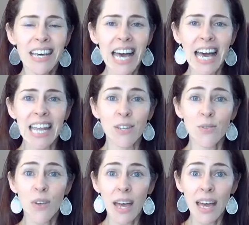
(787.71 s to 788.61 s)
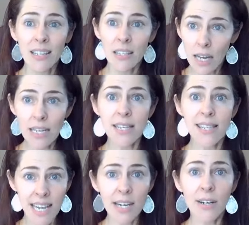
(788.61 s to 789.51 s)
and kind of
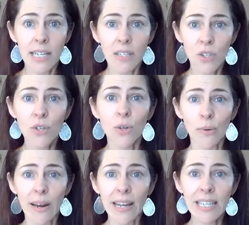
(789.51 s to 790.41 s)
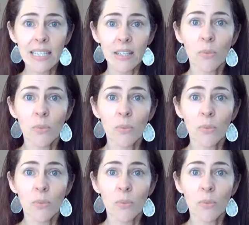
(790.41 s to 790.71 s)
scary too, right?